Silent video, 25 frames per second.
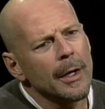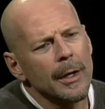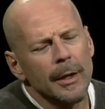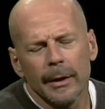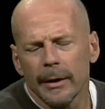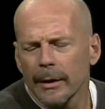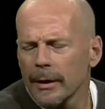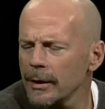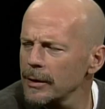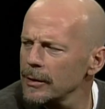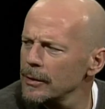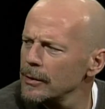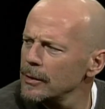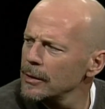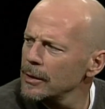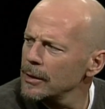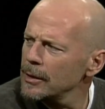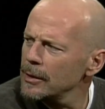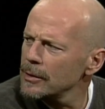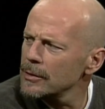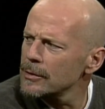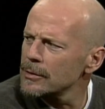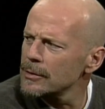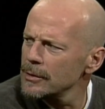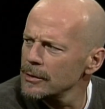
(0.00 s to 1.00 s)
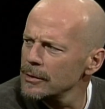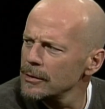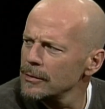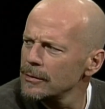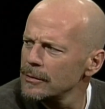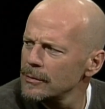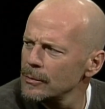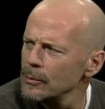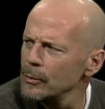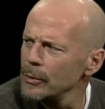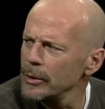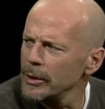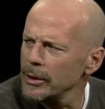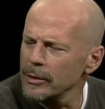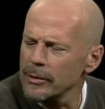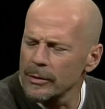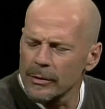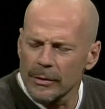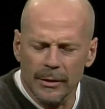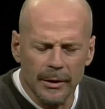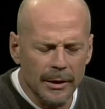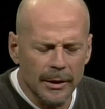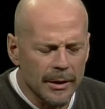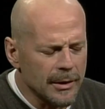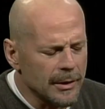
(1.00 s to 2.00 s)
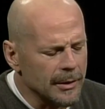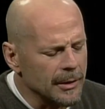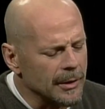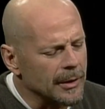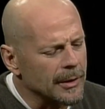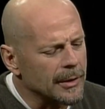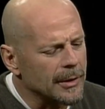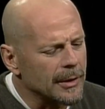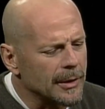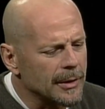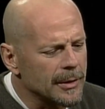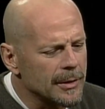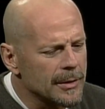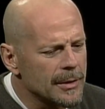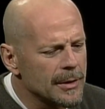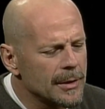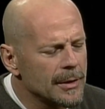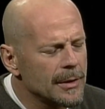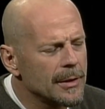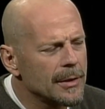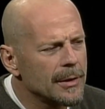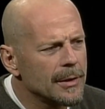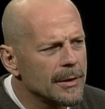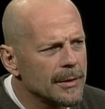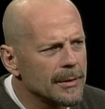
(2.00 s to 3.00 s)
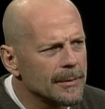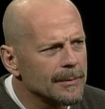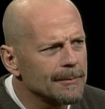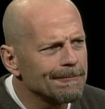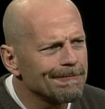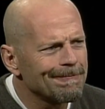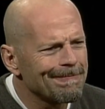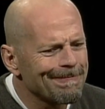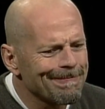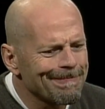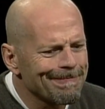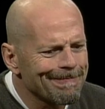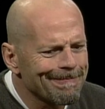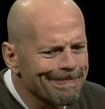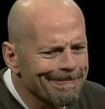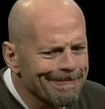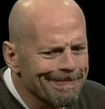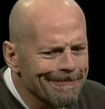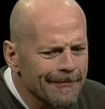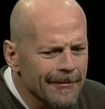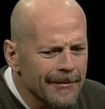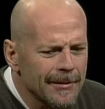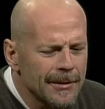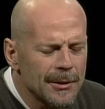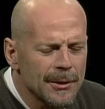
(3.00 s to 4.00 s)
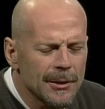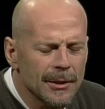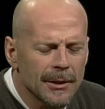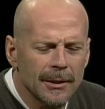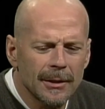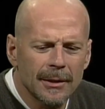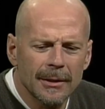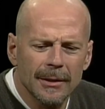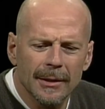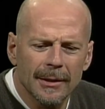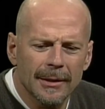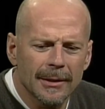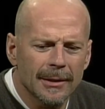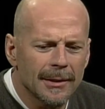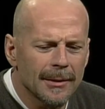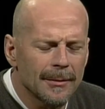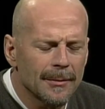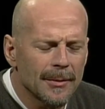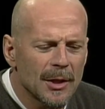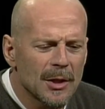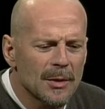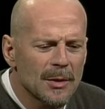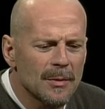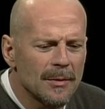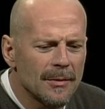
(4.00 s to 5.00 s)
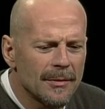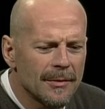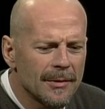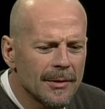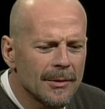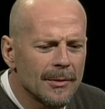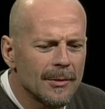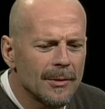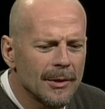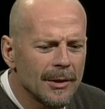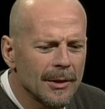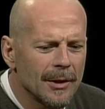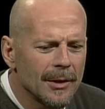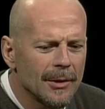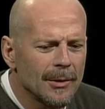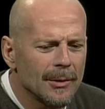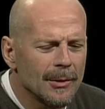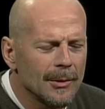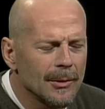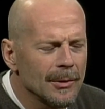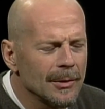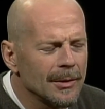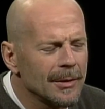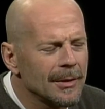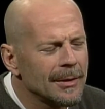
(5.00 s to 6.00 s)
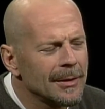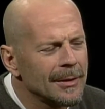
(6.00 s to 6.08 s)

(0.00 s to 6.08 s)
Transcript: Thank you, yeah. It's, it's weird seeing it like that, seeing it. Uh... Yeah. Chunk like that makes me feel really old.